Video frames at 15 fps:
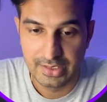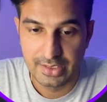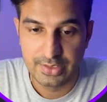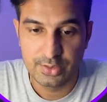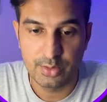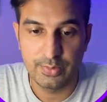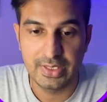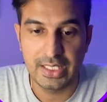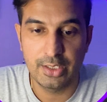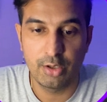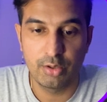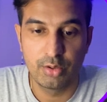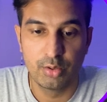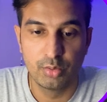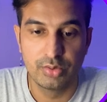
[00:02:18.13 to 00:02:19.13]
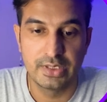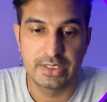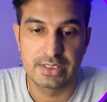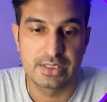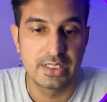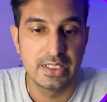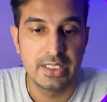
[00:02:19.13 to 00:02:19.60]
So we cannot do
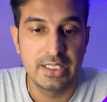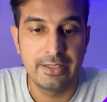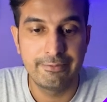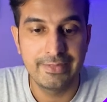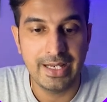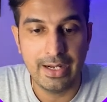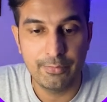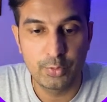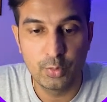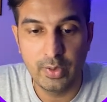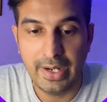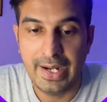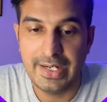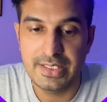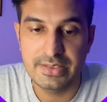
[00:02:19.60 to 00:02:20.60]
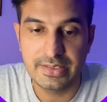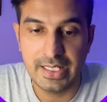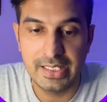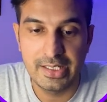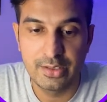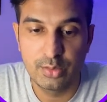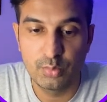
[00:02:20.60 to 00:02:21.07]
this. If we have to add
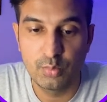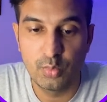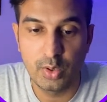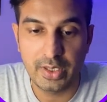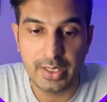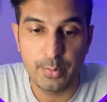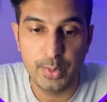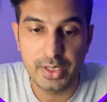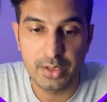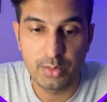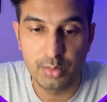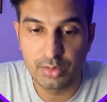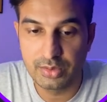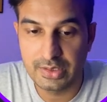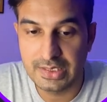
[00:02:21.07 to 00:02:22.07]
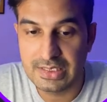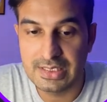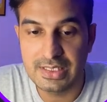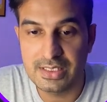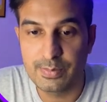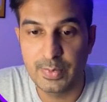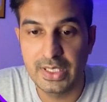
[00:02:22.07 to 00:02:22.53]
styling to whatever, you know, this
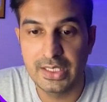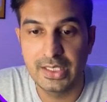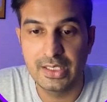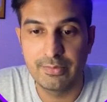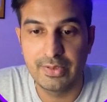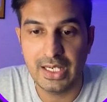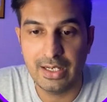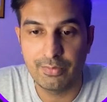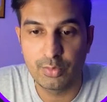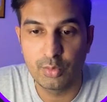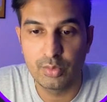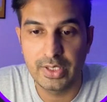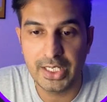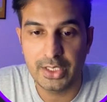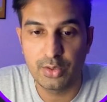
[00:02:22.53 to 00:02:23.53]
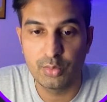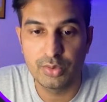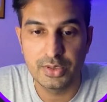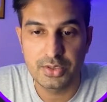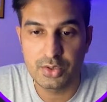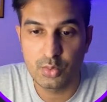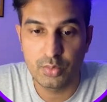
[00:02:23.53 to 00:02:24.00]
is bringing, we have to get to
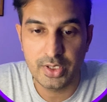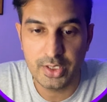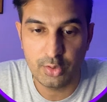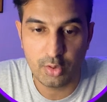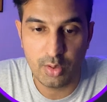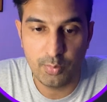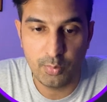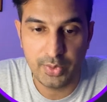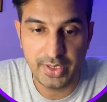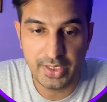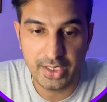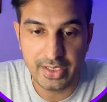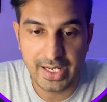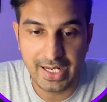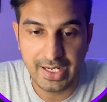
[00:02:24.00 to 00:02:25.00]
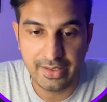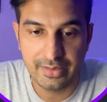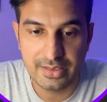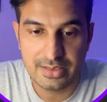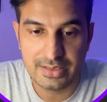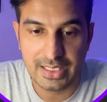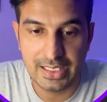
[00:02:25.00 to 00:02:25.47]
the student component and add the
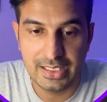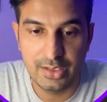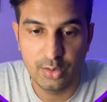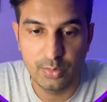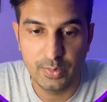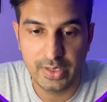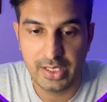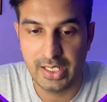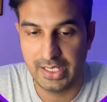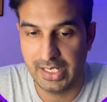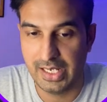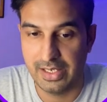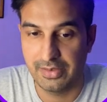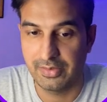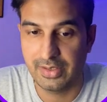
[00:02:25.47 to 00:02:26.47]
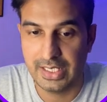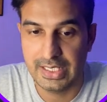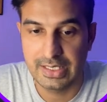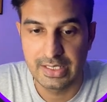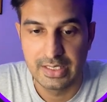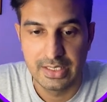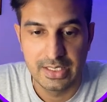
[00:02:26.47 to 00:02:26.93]
styling over here, right?